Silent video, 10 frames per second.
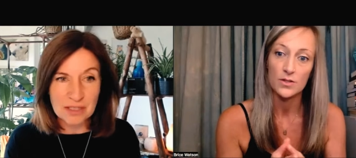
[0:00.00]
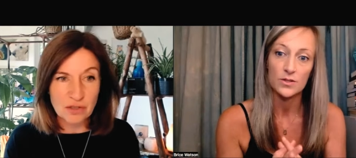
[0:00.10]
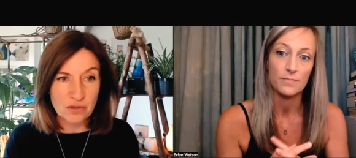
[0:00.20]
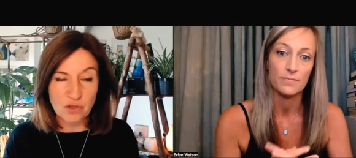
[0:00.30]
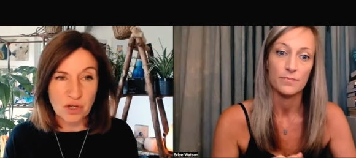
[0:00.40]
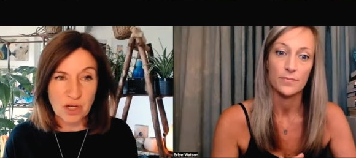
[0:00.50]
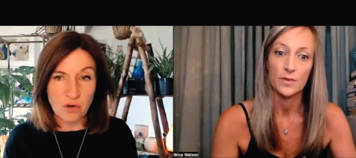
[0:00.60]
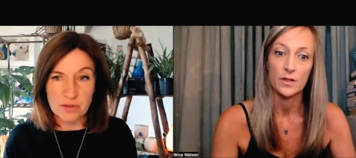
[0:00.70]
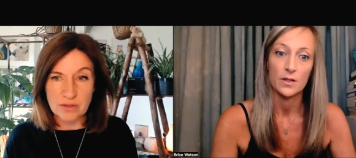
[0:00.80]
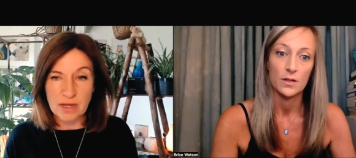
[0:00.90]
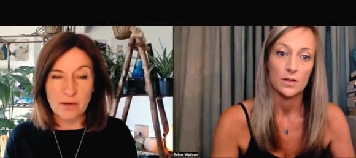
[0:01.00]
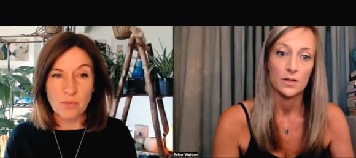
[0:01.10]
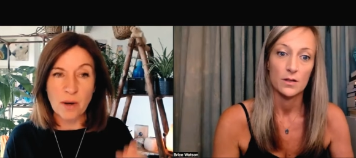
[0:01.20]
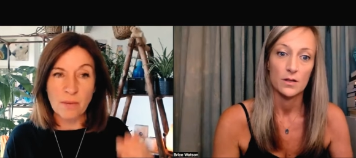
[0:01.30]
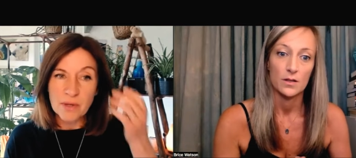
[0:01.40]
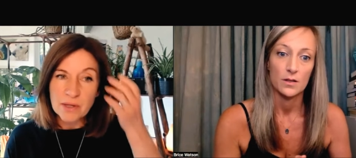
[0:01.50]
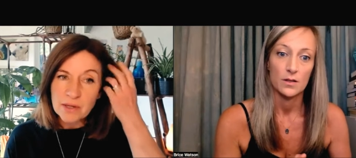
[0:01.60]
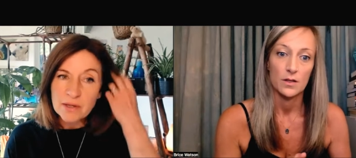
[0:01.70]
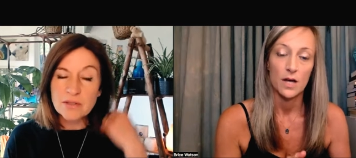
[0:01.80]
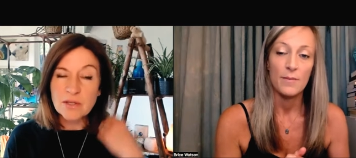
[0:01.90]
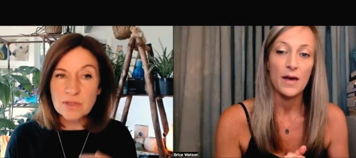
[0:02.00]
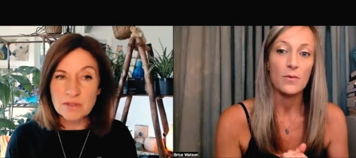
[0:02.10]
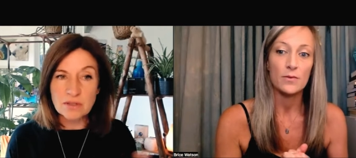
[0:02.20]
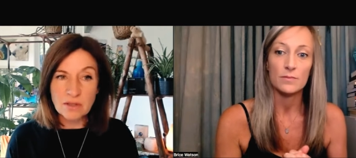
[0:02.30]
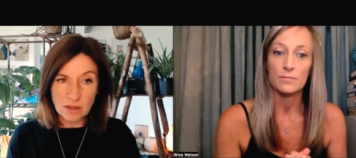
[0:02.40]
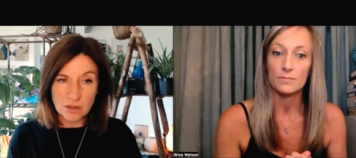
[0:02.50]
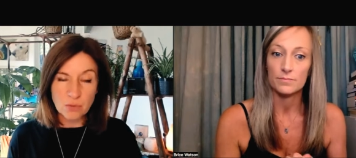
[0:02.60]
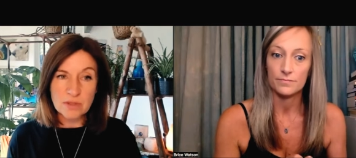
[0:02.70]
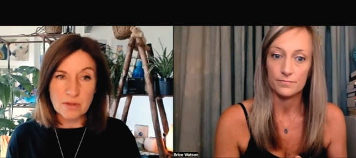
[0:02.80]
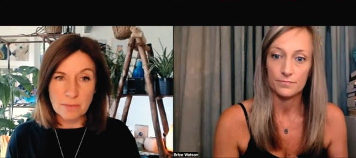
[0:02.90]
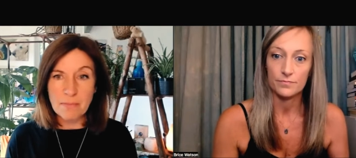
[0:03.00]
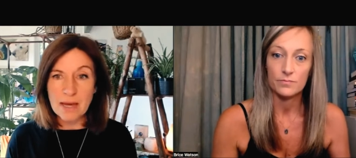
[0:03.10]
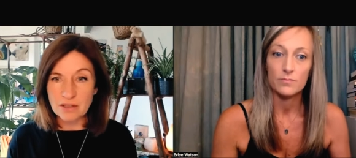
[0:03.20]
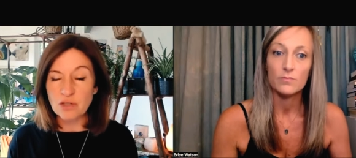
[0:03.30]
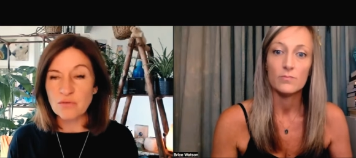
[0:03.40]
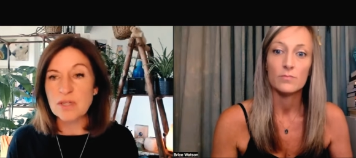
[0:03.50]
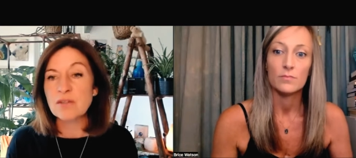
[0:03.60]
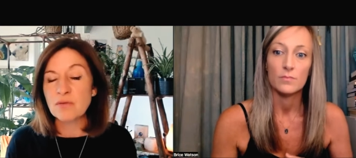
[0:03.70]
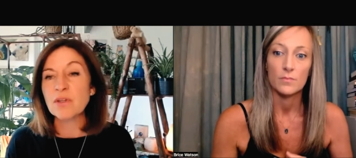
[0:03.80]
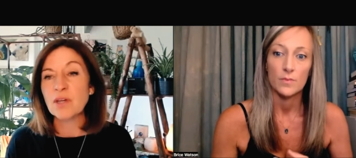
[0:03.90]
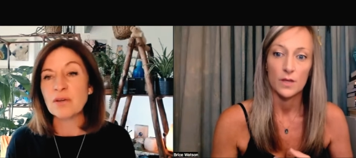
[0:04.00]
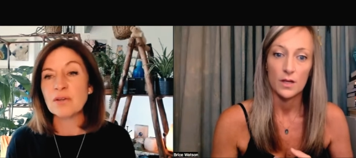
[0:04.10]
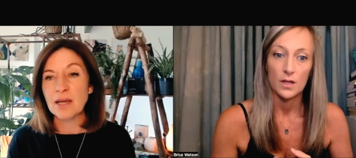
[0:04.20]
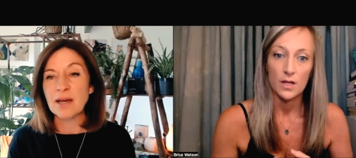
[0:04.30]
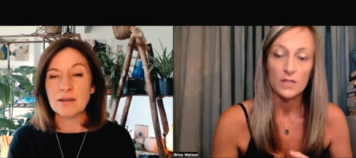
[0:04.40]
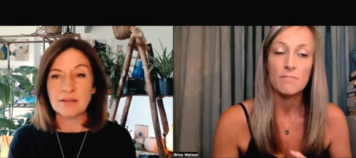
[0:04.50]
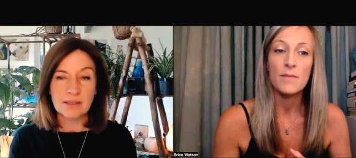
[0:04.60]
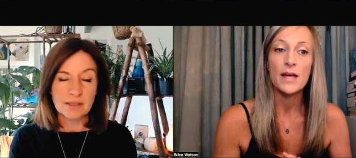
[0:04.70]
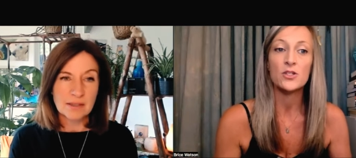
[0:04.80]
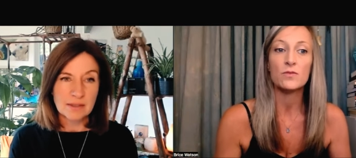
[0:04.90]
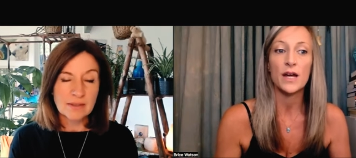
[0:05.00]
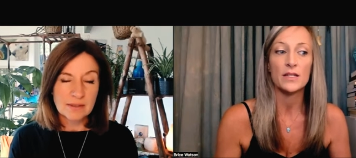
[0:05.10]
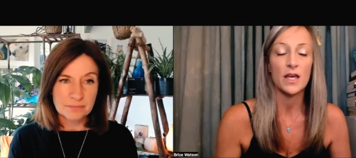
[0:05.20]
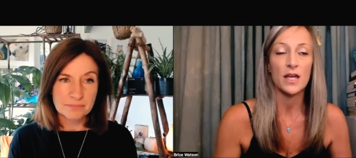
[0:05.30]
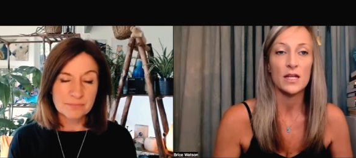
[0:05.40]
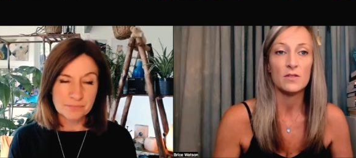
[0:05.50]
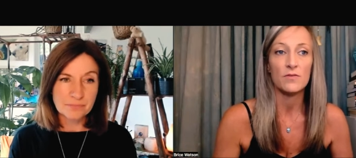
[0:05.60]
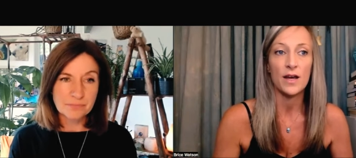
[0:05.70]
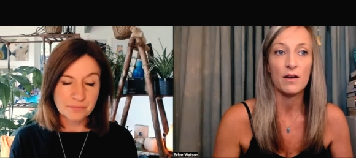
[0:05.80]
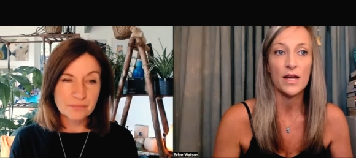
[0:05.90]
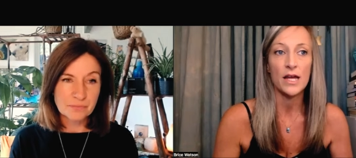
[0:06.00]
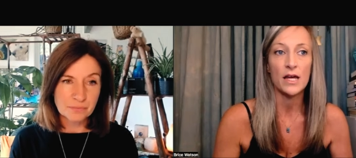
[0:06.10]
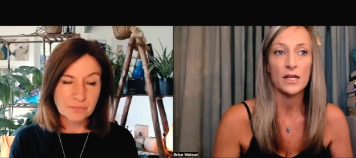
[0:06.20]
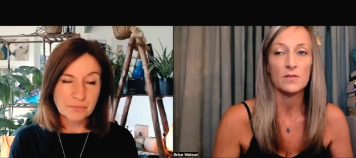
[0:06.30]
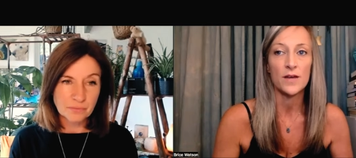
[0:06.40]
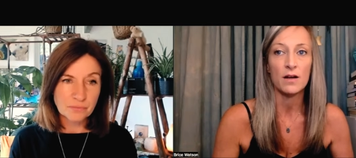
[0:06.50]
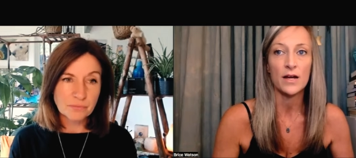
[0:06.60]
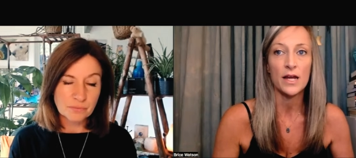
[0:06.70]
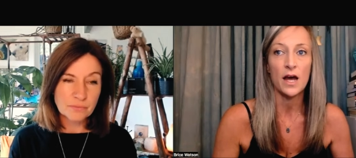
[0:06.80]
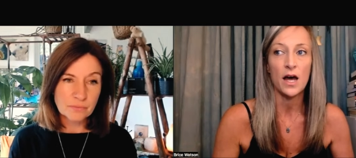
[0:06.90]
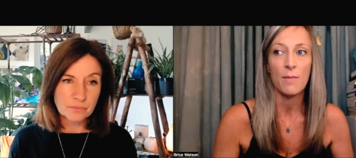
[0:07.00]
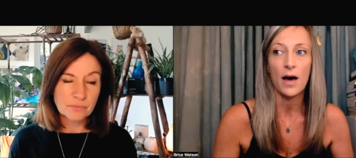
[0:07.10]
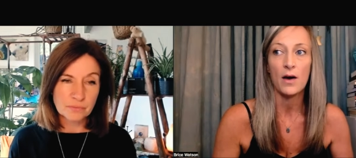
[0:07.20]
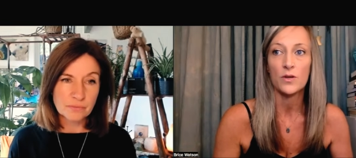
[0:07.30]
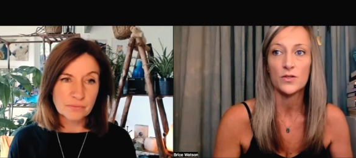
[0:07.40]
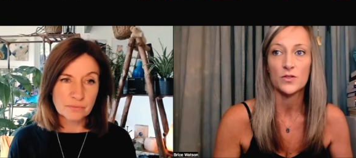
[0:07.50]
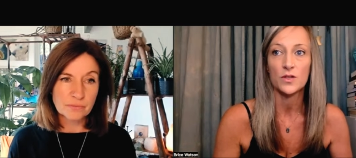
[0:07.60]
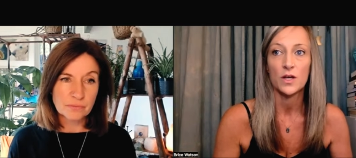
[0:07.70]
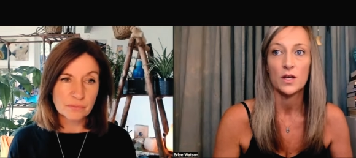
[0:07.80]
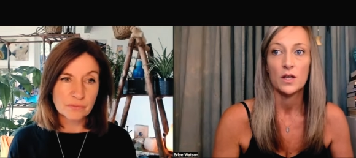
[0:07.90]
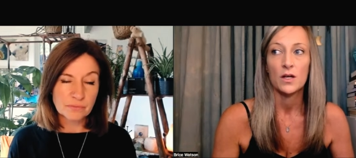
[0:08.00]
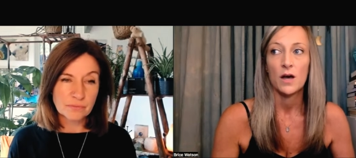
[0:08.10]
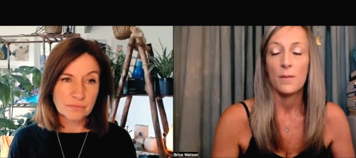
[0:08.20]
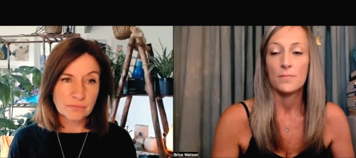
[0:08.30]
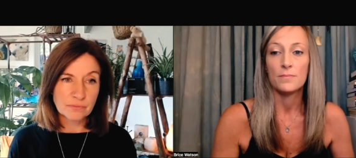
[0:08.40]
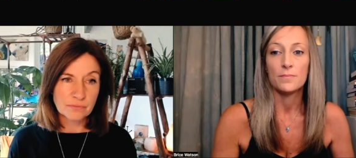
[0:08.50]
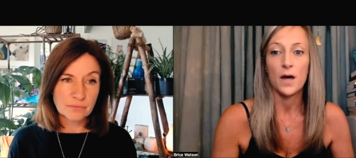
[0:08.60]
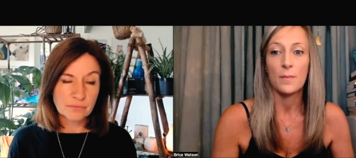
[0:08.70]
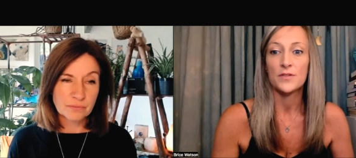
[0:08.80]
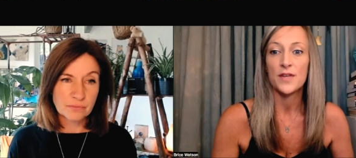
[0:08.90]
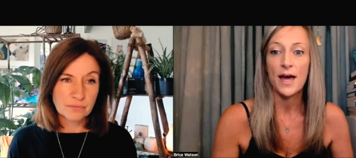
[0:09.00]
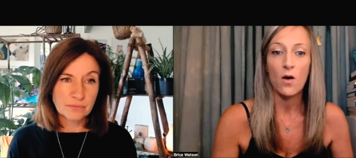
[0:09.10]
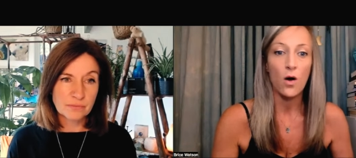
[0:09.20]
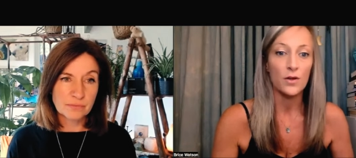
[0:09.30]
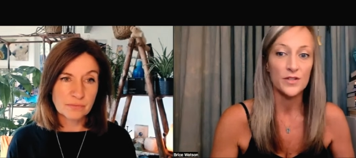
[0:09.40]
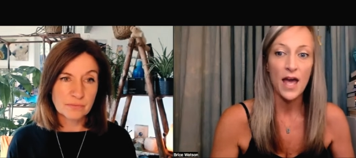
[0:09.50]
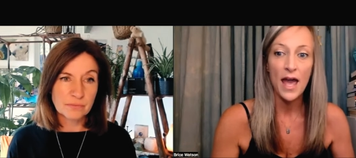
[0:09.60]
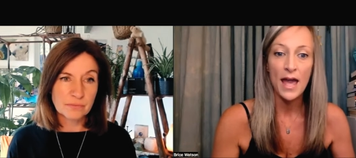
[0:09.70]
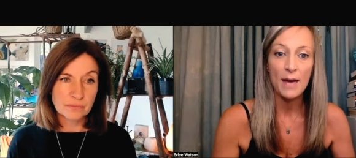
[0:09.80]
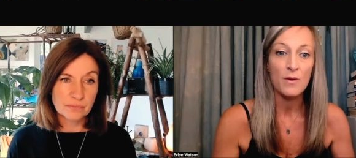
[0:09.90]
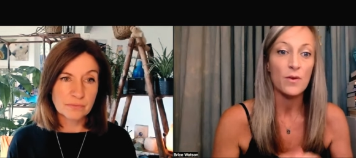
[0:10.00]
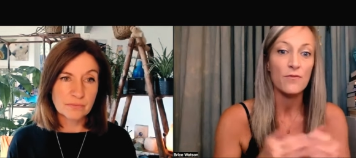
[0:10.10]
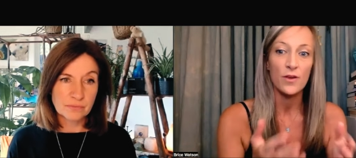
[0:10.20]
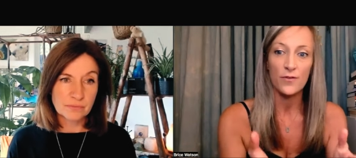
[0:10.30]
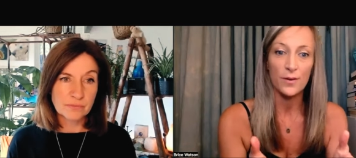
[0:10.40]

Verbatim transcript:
Speaker 1: they just took it on the second one. So yeah. such was a major risk for you. Yeah.
Speaker 2: Major risk. And it's very, it's very, um, I was upset all day. I mean, we, we